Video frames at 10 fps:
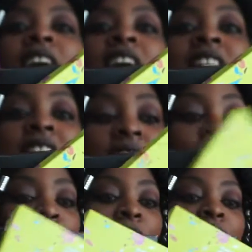Skin
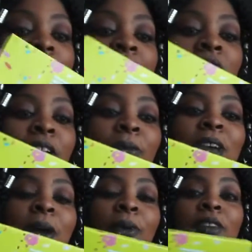Frost, we
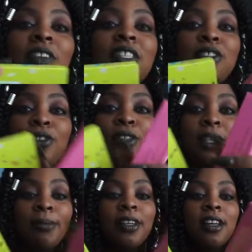got one of his new
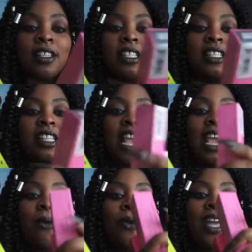lip glosses,
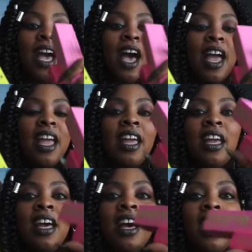and we got
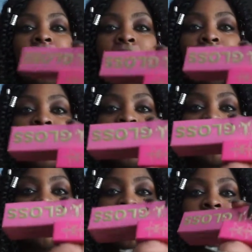a
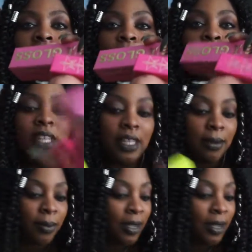regular liquid lip.